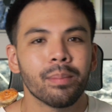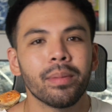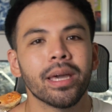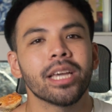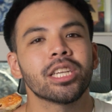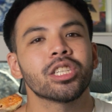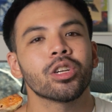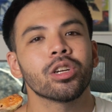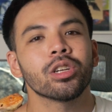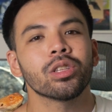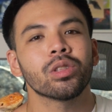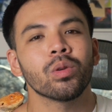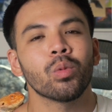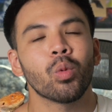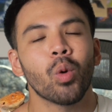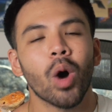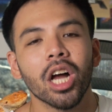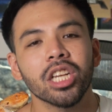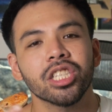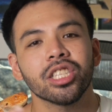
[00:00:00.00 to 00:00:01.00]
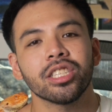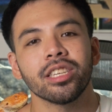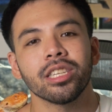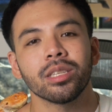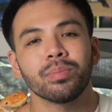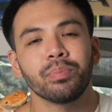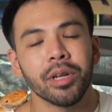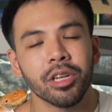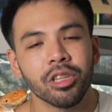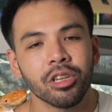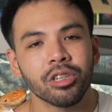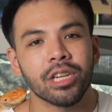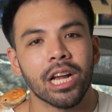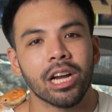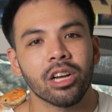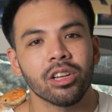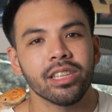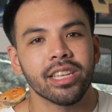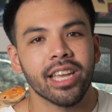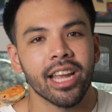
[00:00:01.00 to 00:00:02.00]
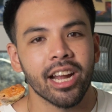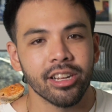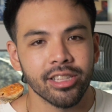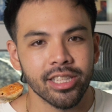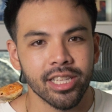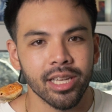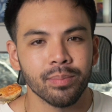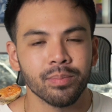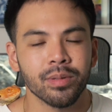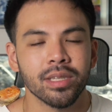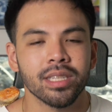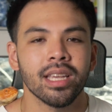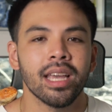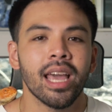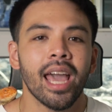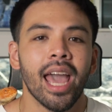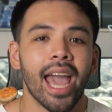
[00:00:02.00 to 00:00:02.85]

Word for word: make sure to watch this bearded dragon care tips.